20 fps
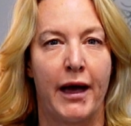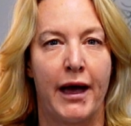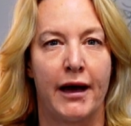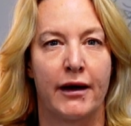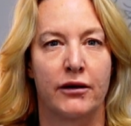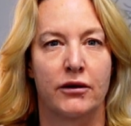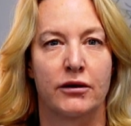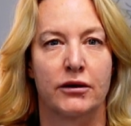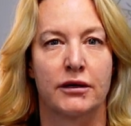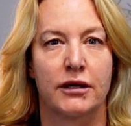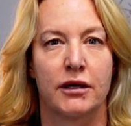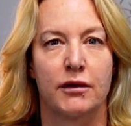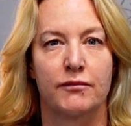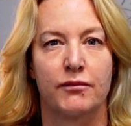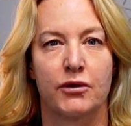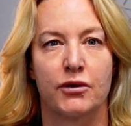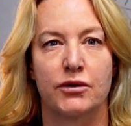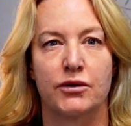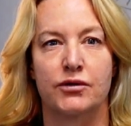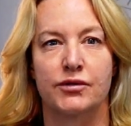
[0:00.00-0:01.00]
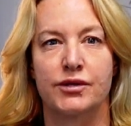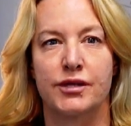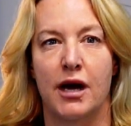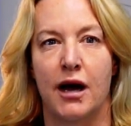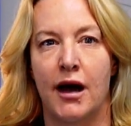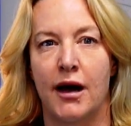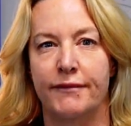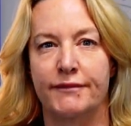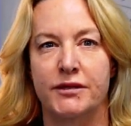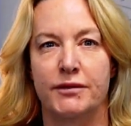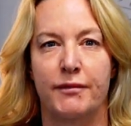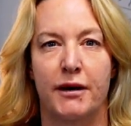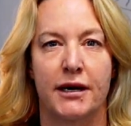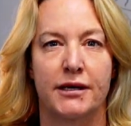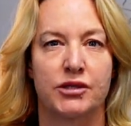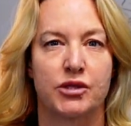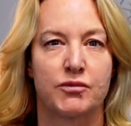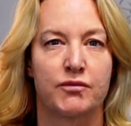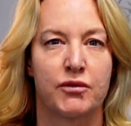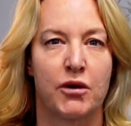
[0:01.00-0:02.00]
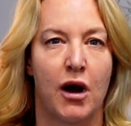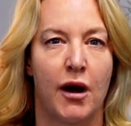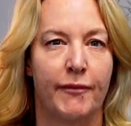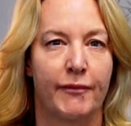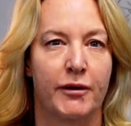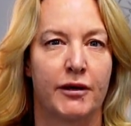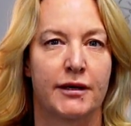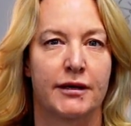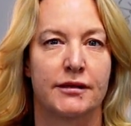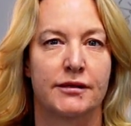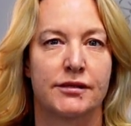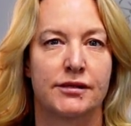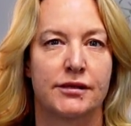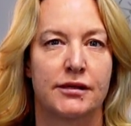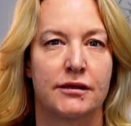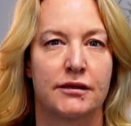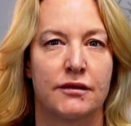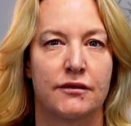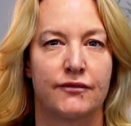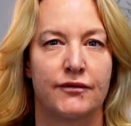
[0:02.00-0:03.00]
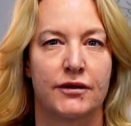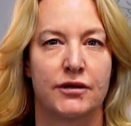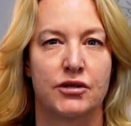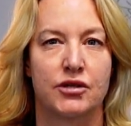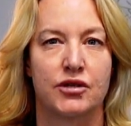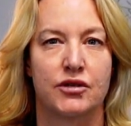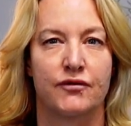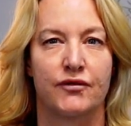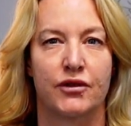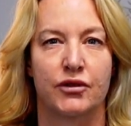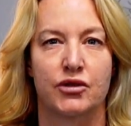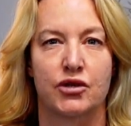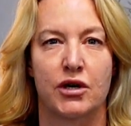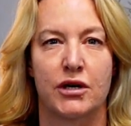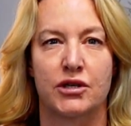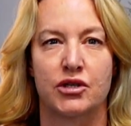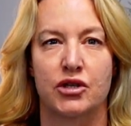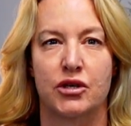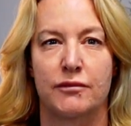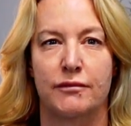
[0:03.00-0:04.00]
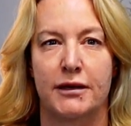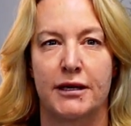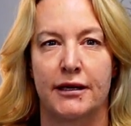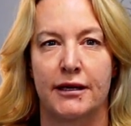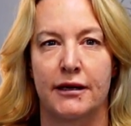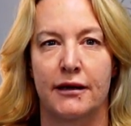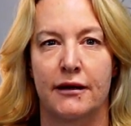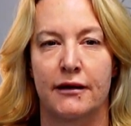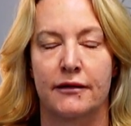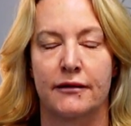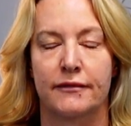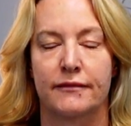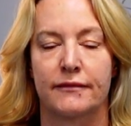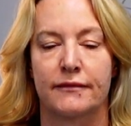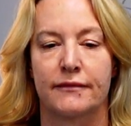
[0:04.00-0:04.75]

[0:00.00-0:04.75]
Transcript: pattern can produce optimized properties in the finished filtration media.